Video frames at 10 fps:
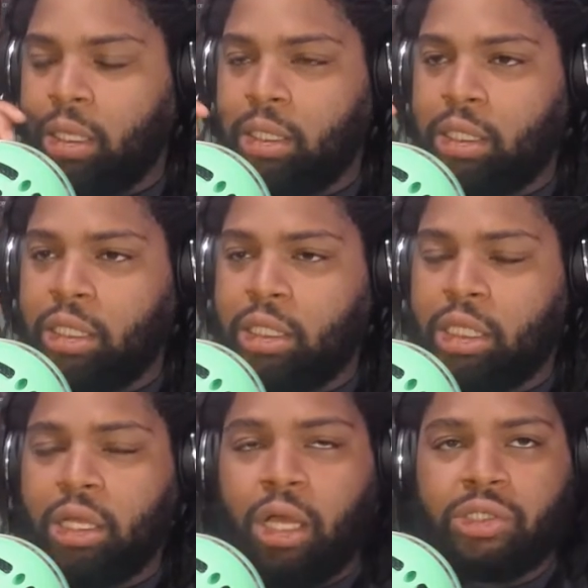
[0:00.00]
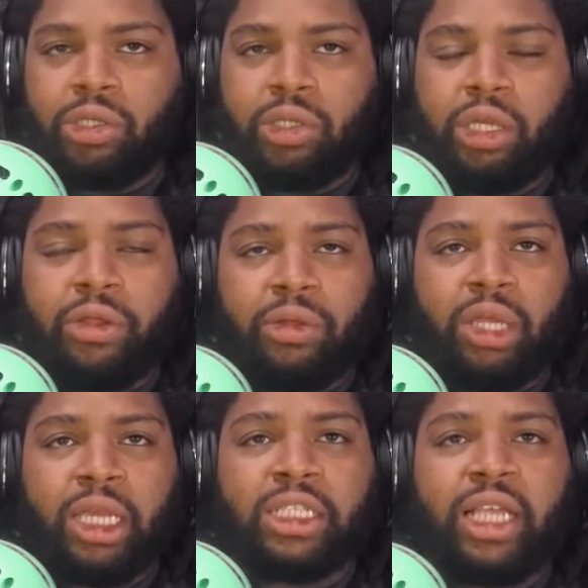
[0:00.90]
The other
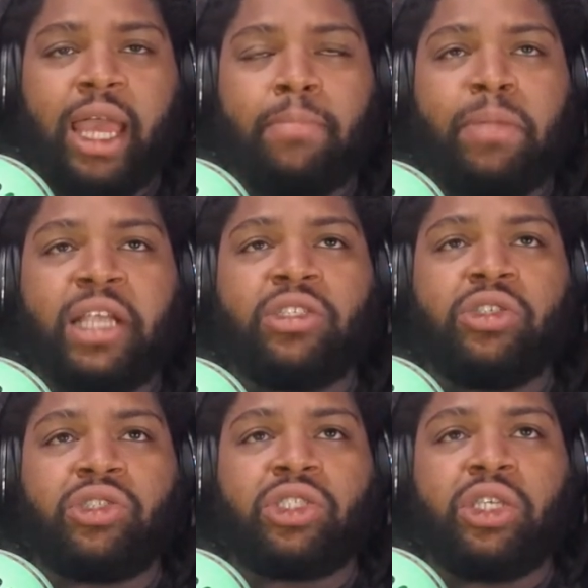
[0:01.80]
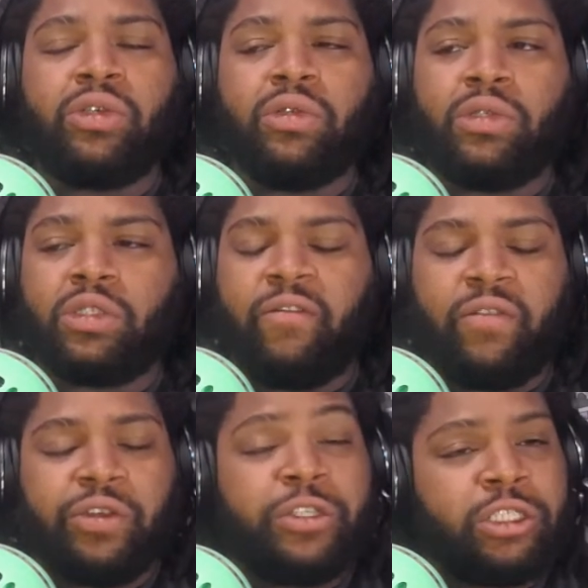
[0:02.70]
thing is that it makes their skills
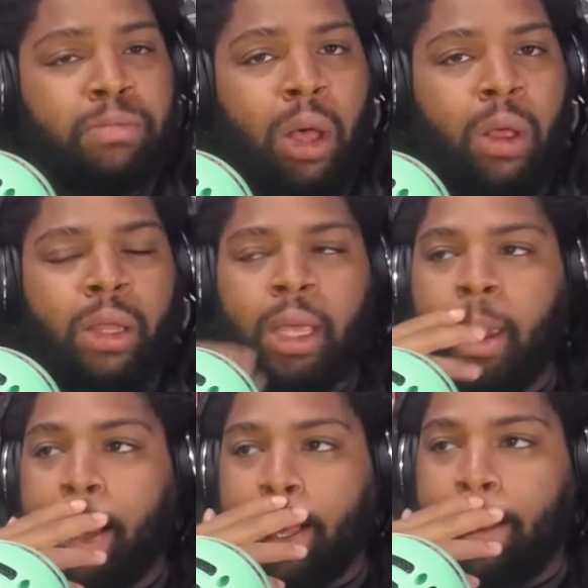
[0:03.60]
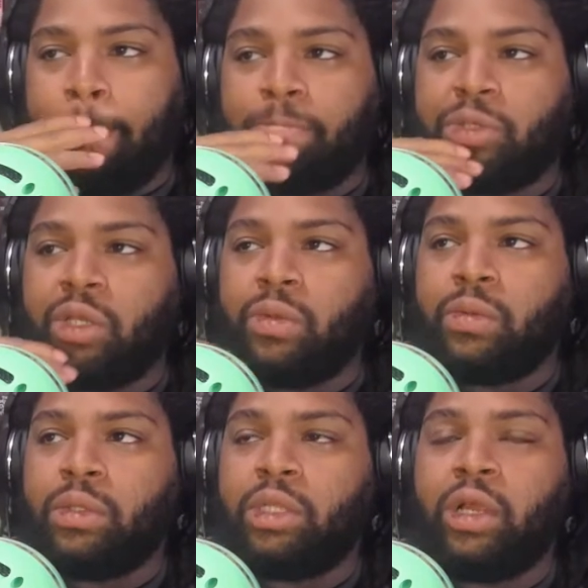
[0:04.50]
very small.
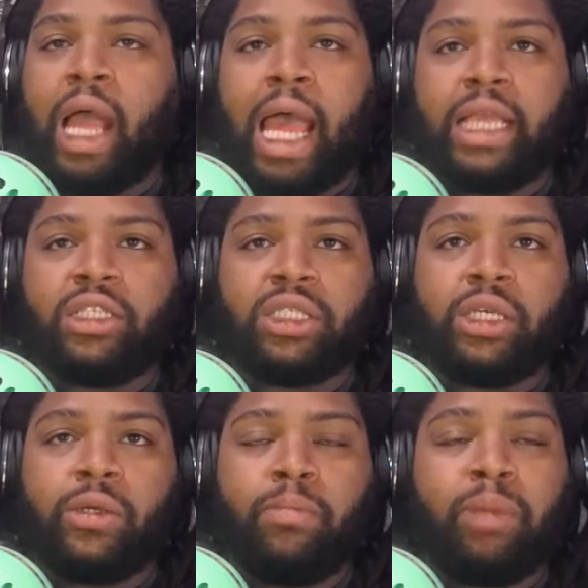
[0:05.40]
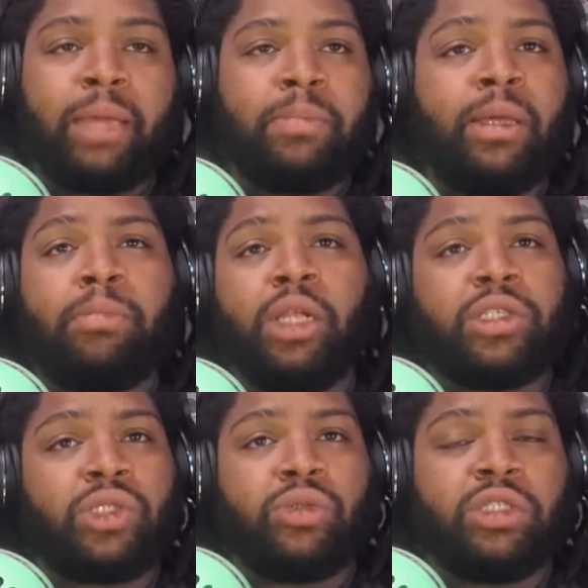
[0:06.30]
So their highest skill might be a
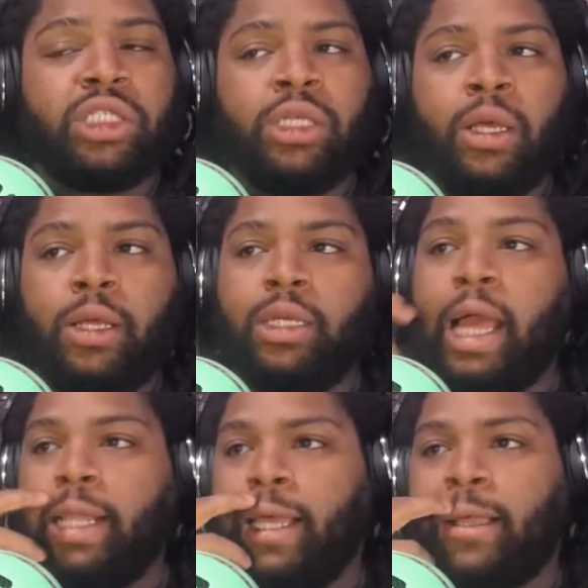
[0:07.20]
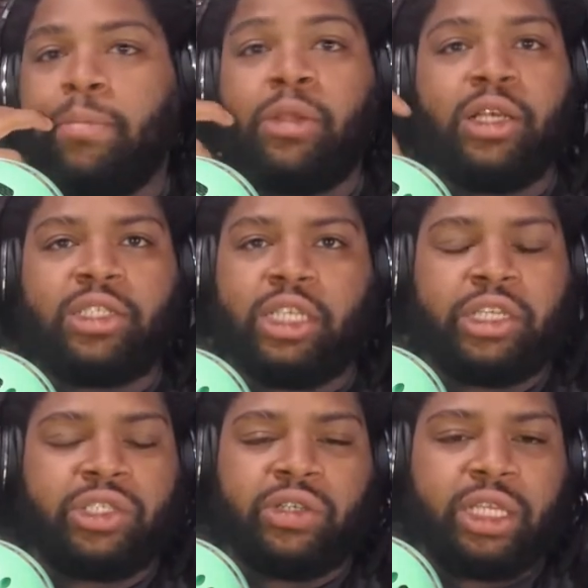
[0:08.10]
+3, not like a
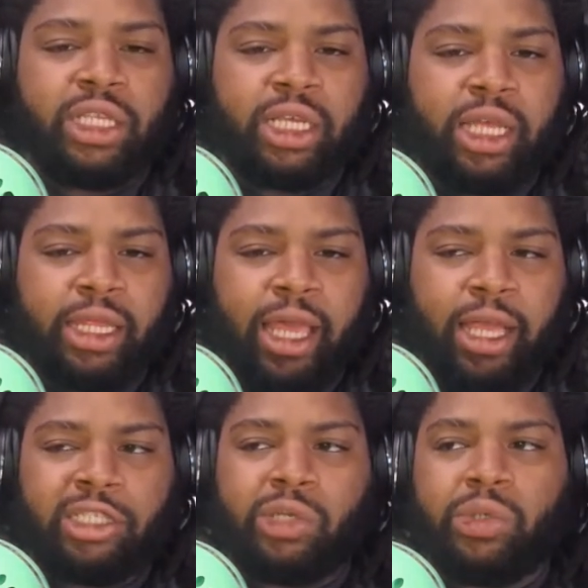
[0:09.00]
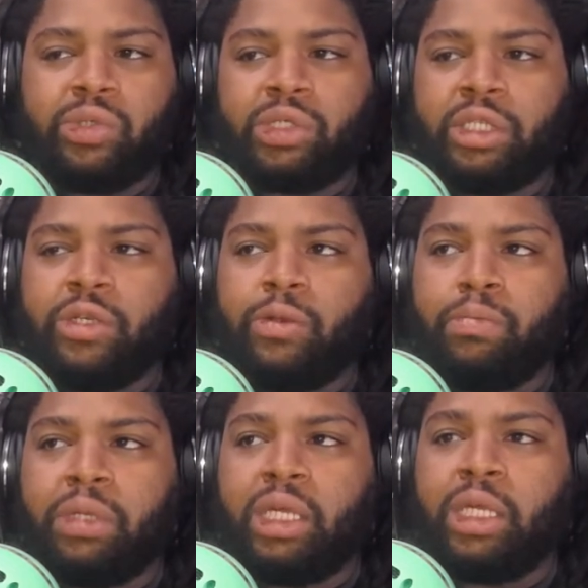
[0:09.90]
+6 or anything like that. So it'll still
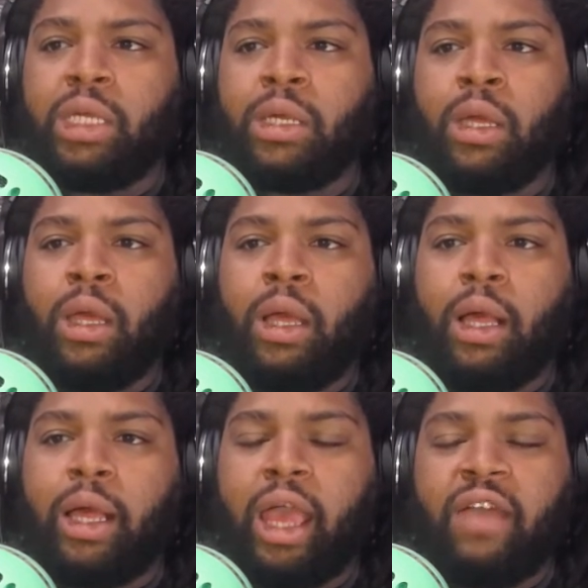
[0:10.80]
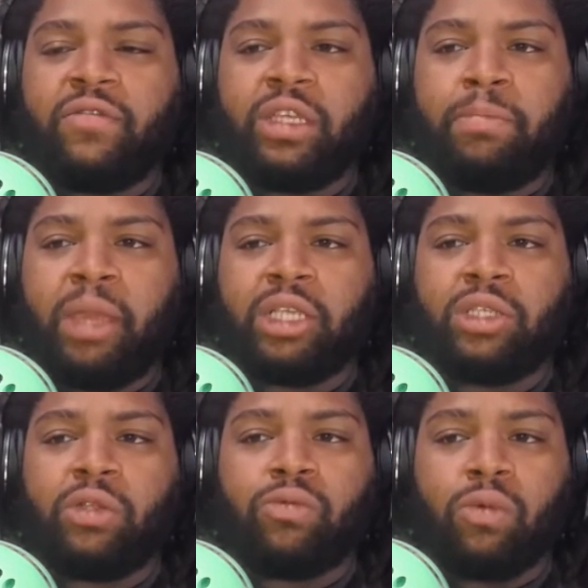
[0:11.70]
be heavily based
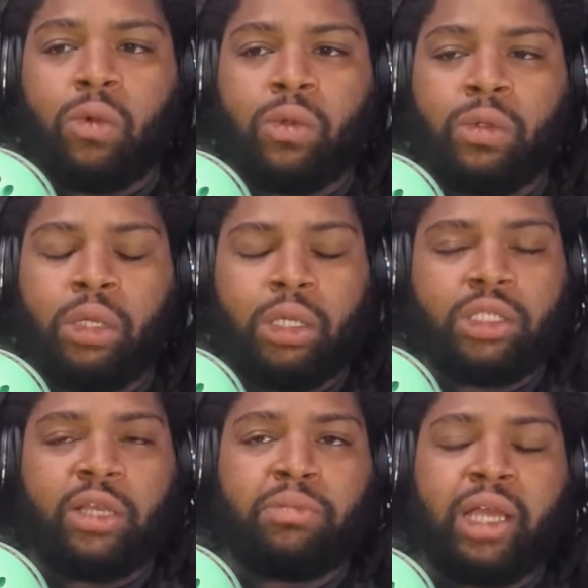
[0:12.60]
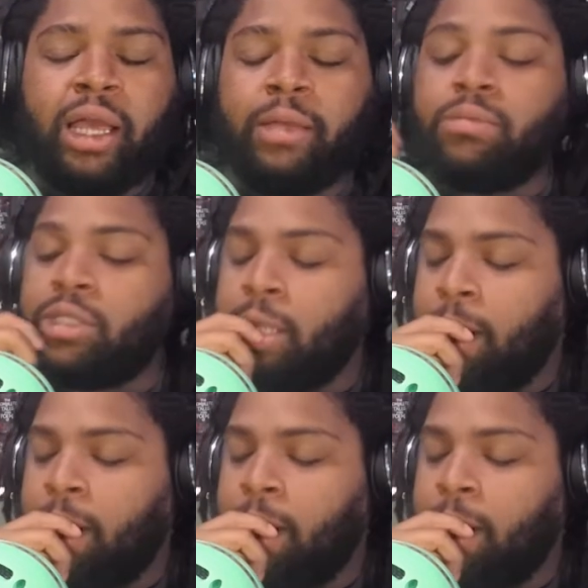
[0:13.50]
on the role sometimes.